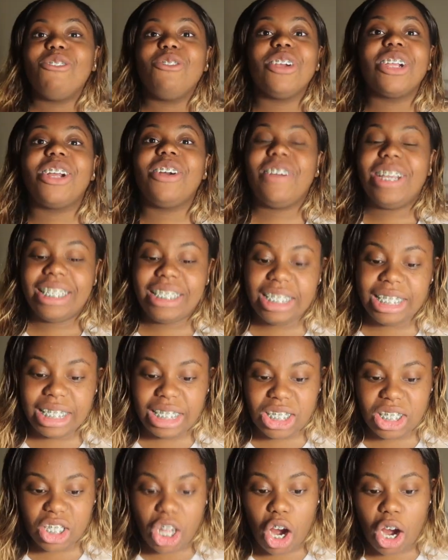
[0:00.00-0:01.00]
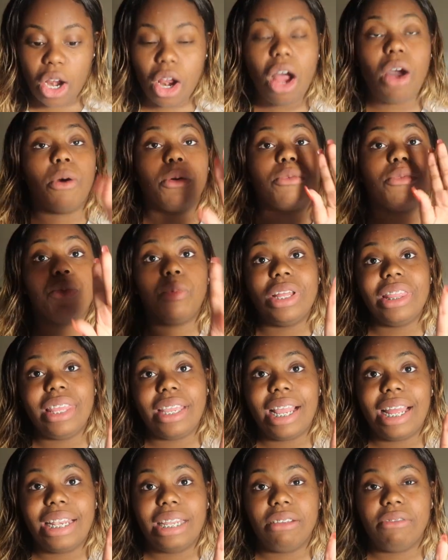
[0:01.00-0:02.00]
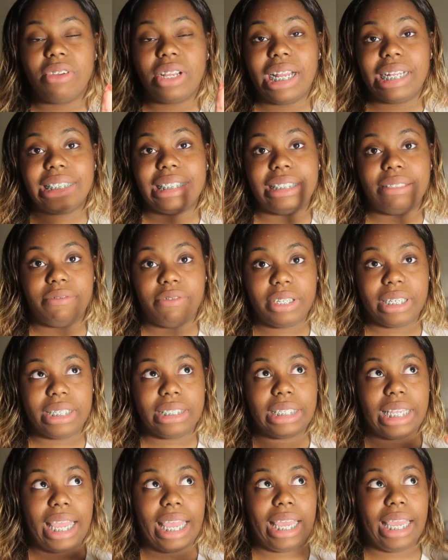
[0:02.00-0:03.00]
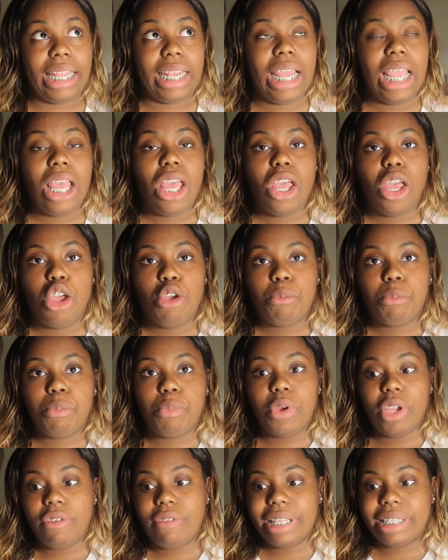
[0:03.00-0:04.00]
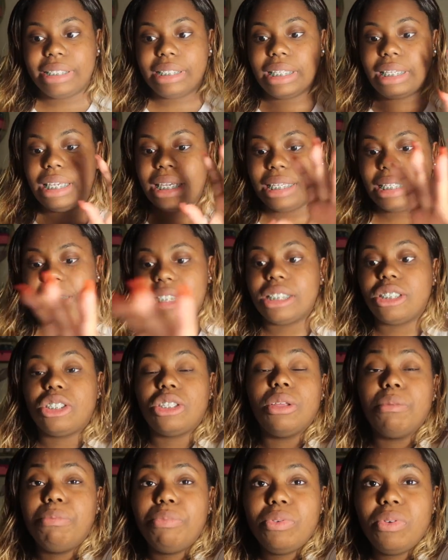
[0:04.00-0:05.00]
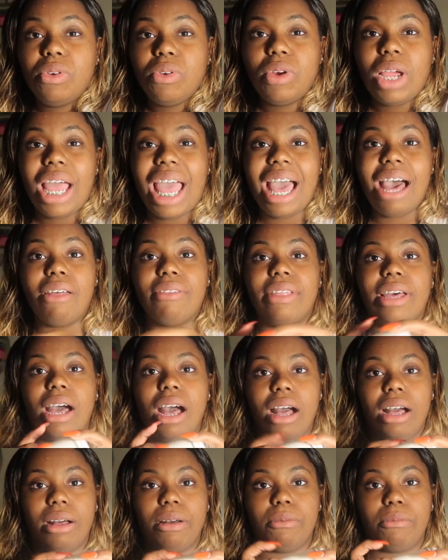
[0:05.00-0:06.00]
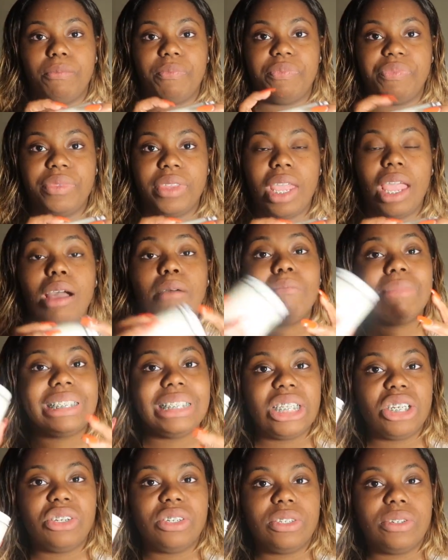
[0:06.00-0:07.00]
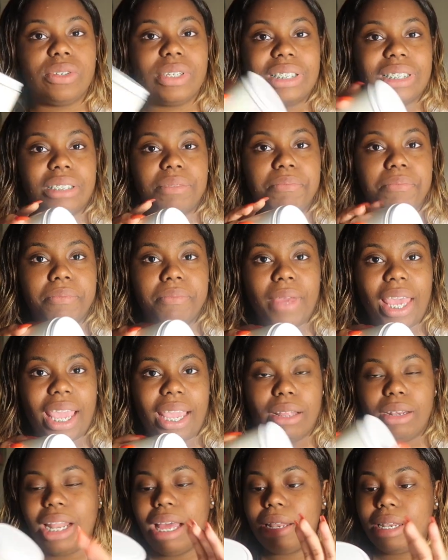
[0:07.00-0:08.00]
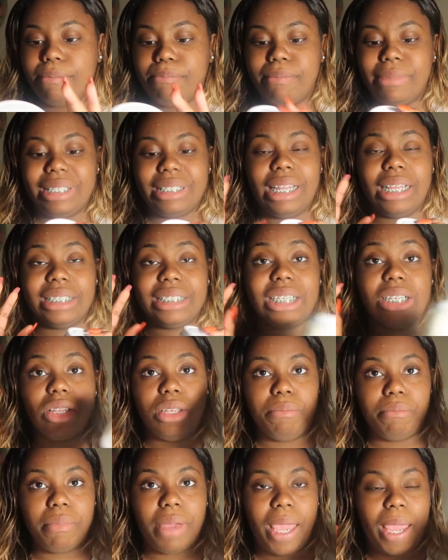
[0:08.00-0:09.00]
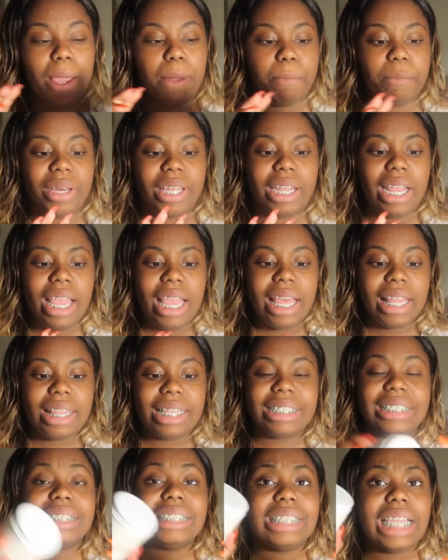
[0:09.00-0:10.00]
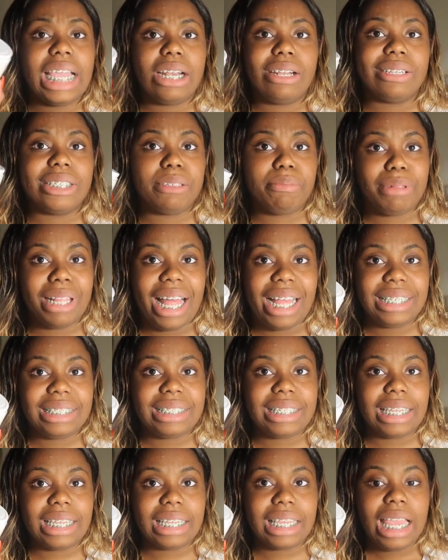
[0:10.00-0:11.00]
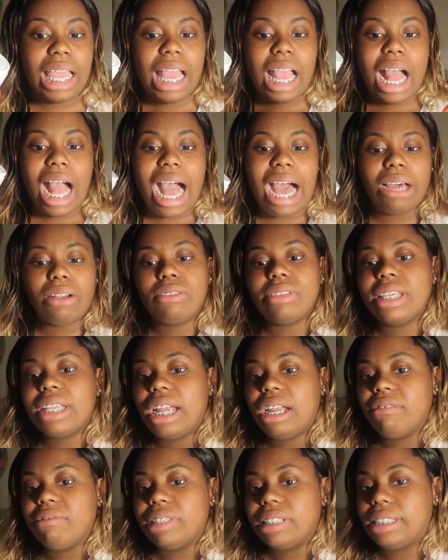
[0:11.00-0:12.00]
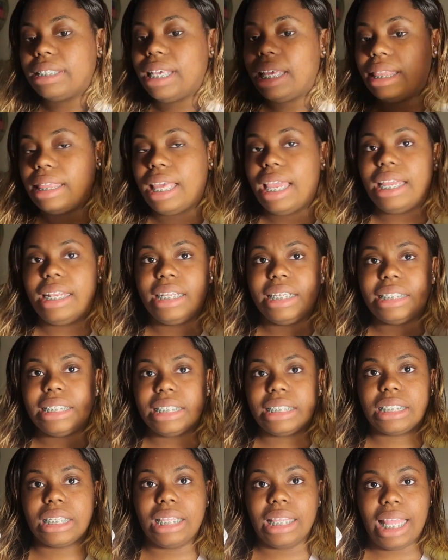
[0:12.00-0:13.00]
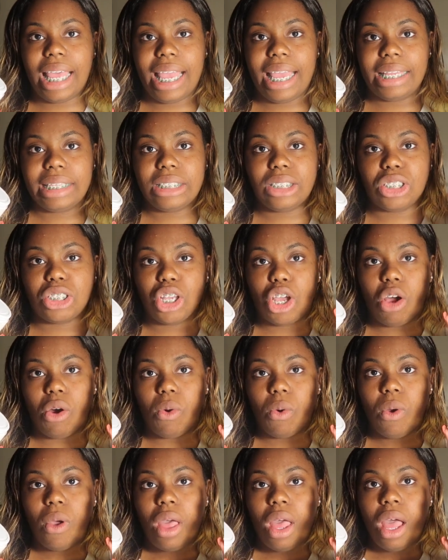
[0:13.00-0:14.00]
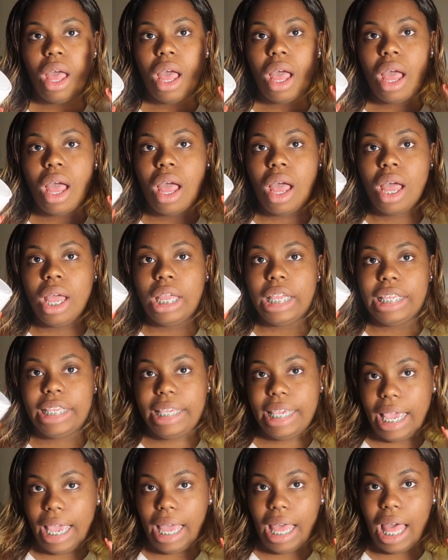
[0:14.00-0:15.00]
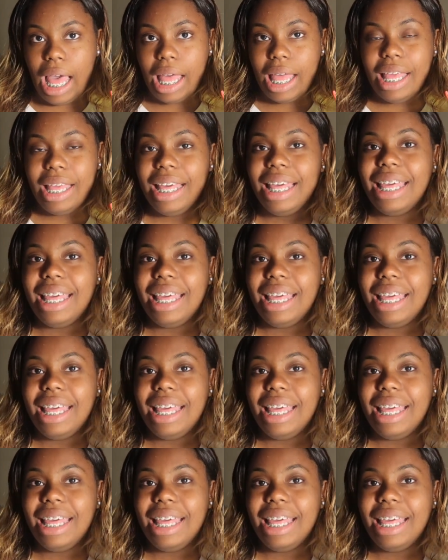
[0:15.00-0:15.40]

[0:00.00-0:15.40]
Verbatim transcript: We're going to start. Oh, one thing I did forget forget to add previously is the how the um material is made not necessarily made but this container is plastic i don't think i ever said that and this is glass so yeah